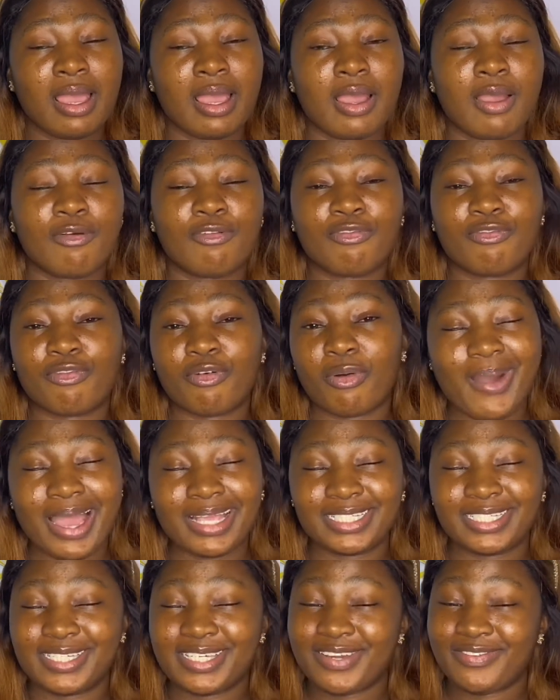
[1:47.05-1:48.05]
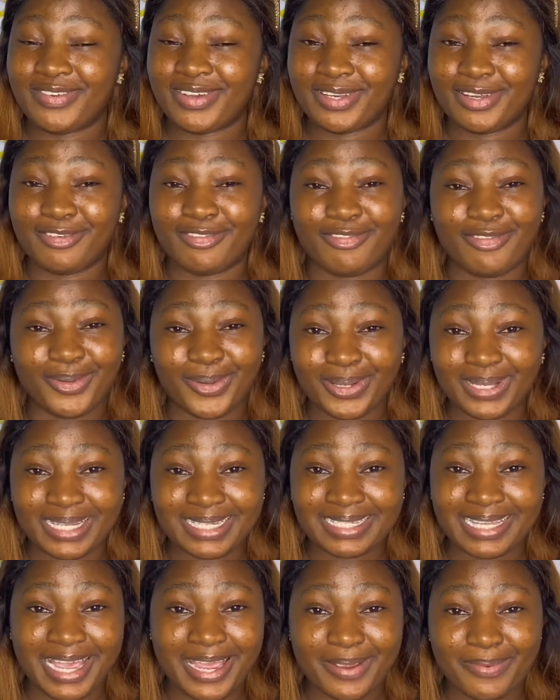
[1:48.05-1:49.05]
for achieving the flawless
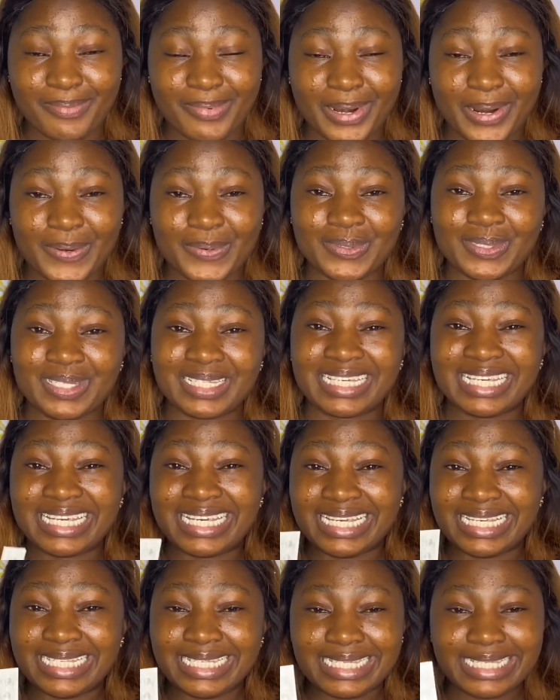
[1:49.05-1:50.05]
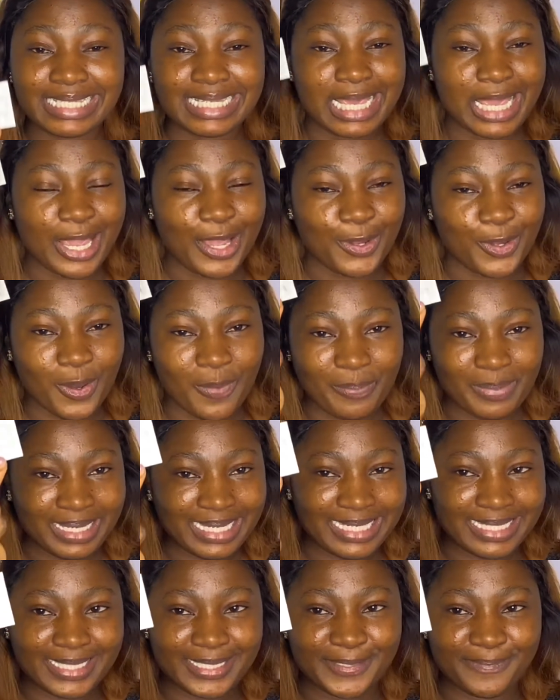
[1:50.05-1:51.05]
eyebrows is your
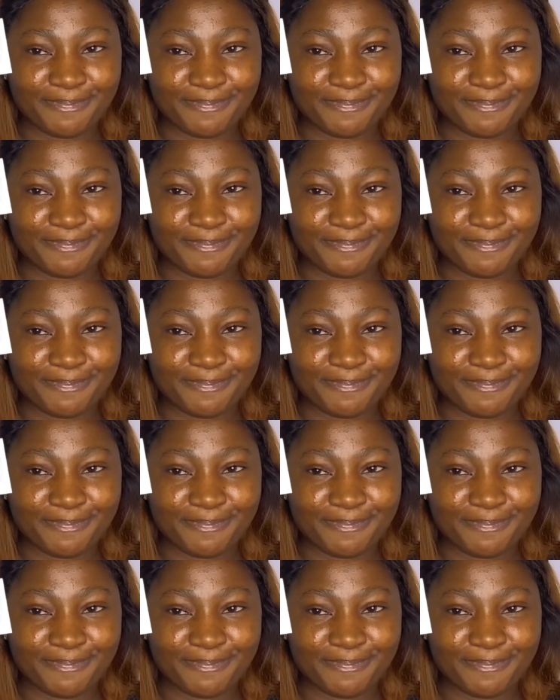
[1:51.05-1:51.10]
blade.